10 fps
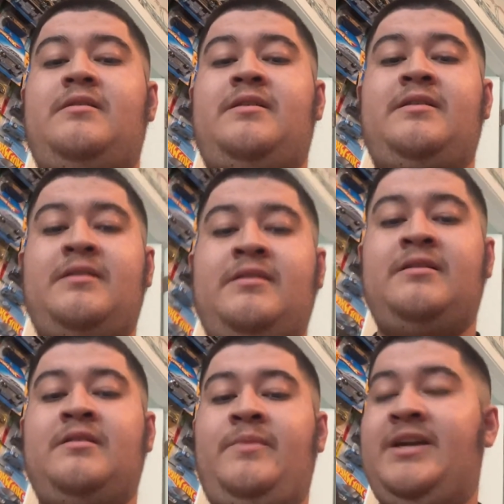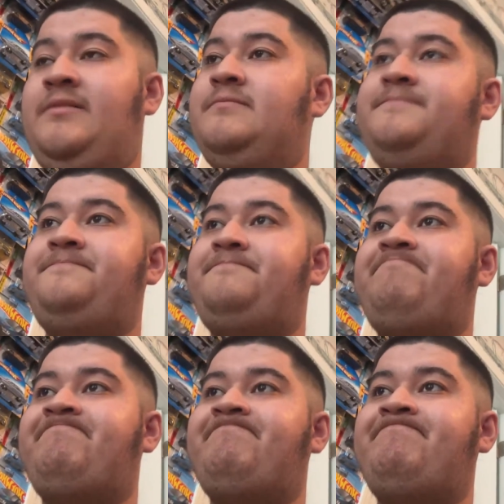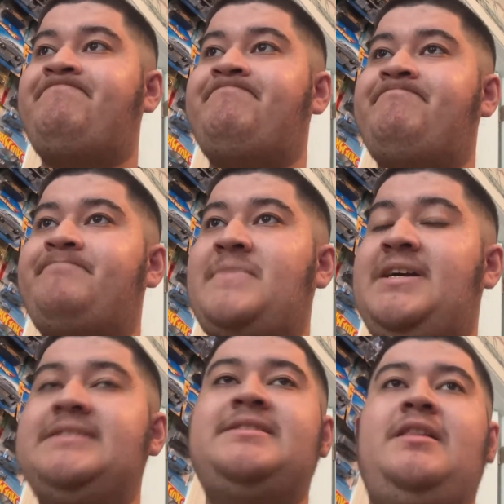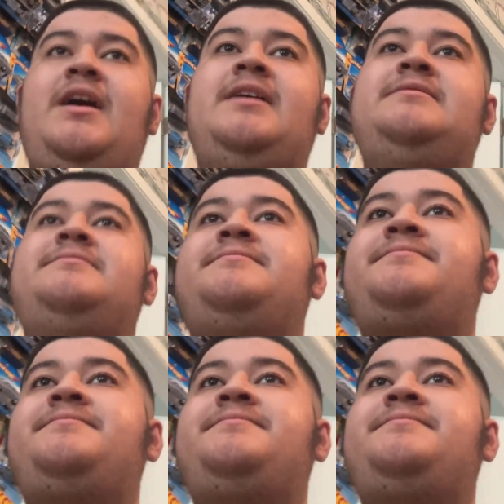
oh man, it's a lot.